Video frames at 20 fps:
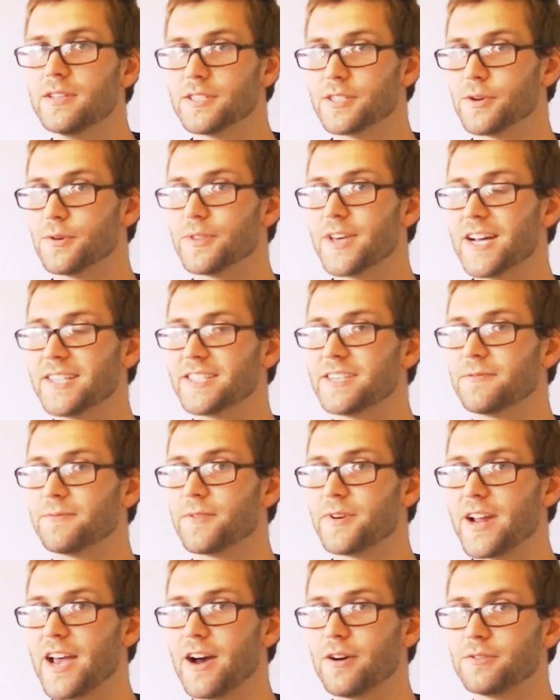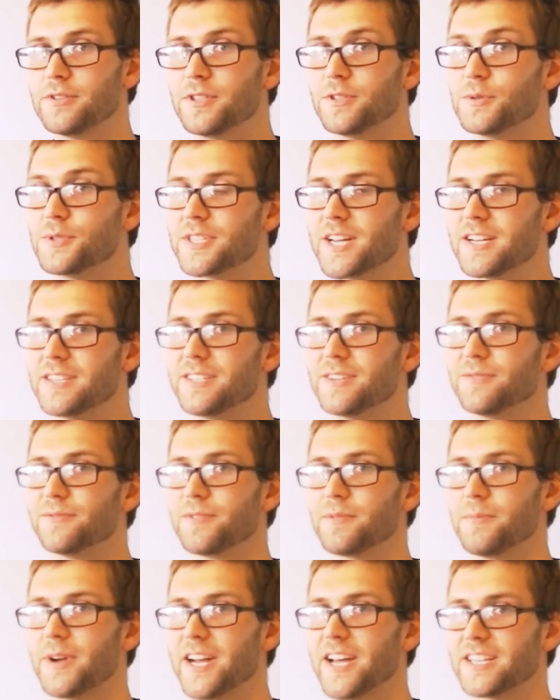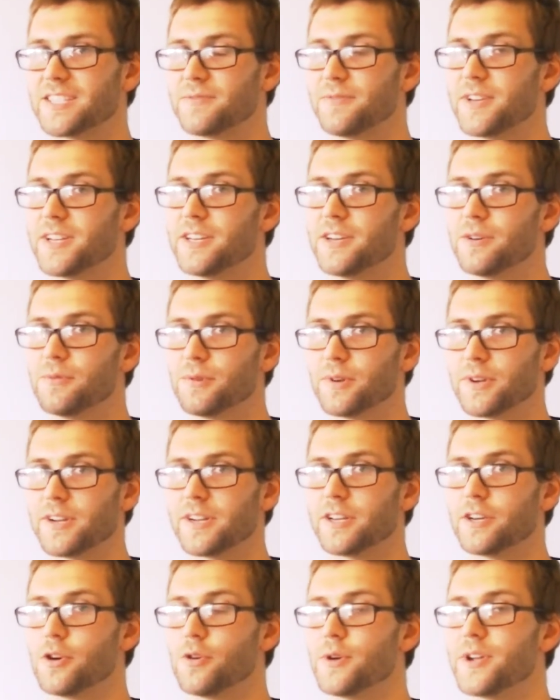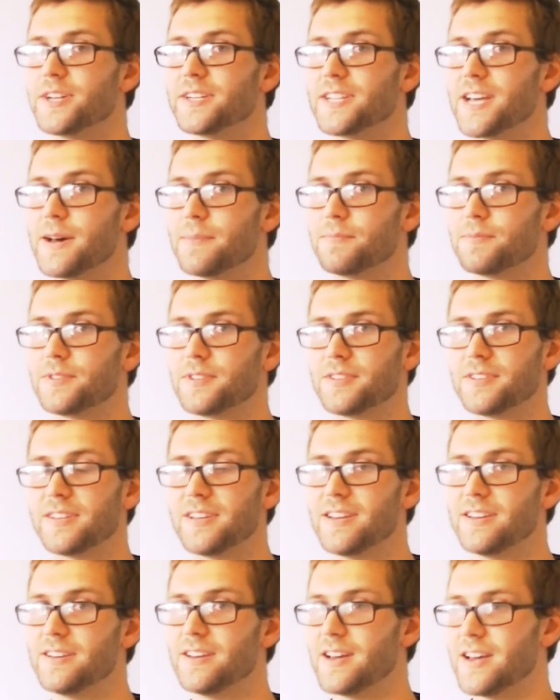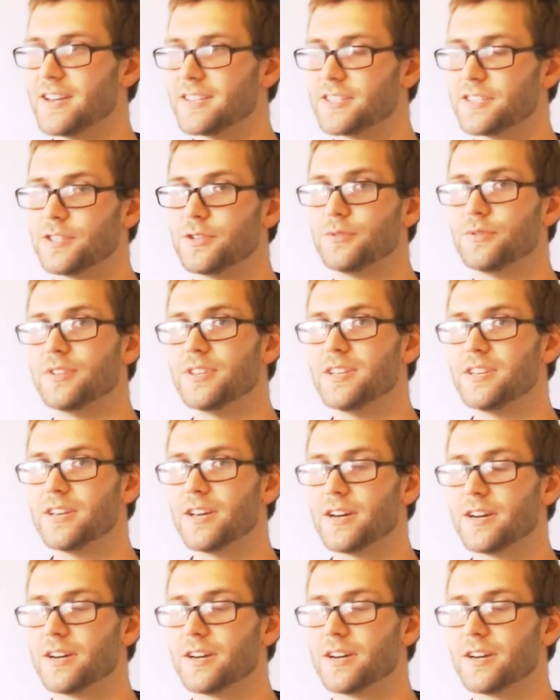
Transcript: So that's it for now. Do stay tuned for my next video. We're going to go in depth as to the